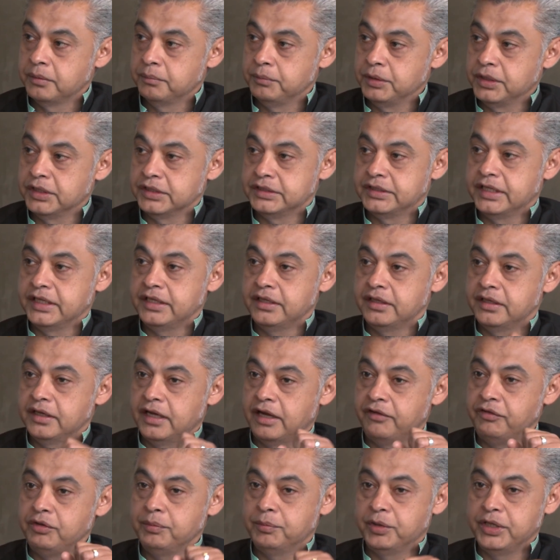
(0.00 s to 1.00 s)
Because then
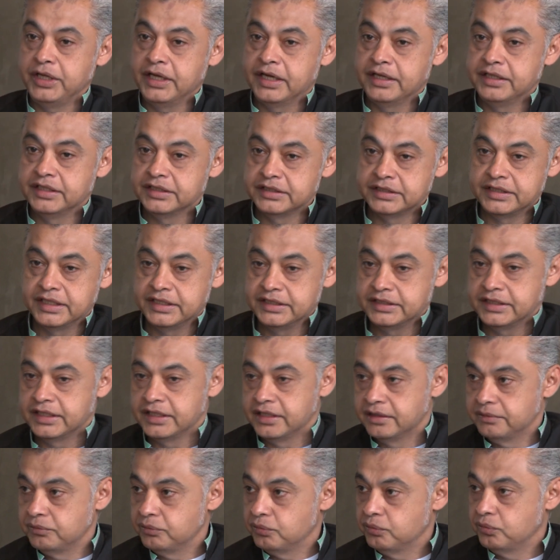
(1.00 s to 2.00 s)
everybody understands that
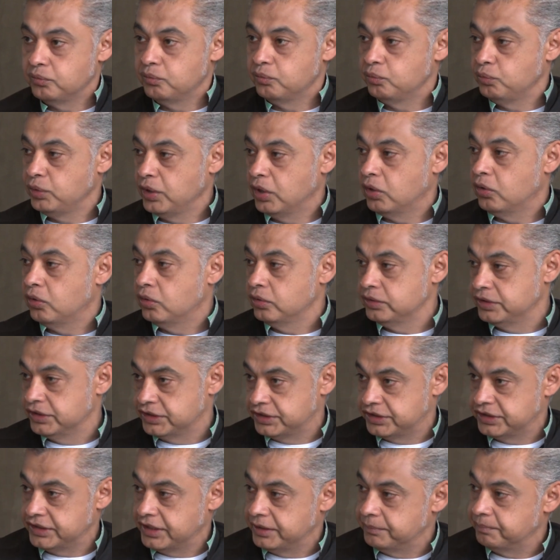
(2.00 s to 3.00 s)
we are all the
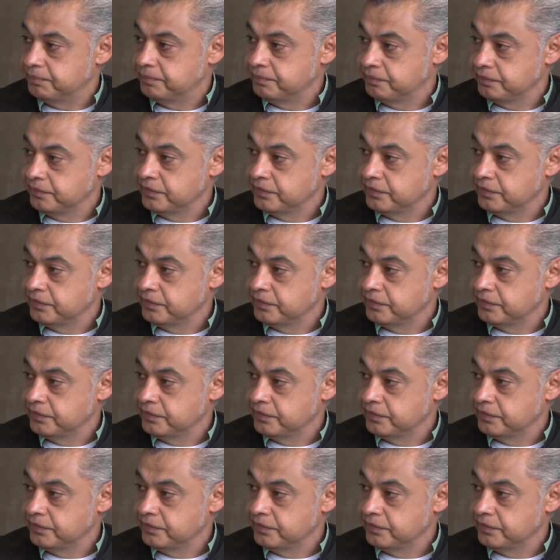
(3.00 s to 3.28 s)
same,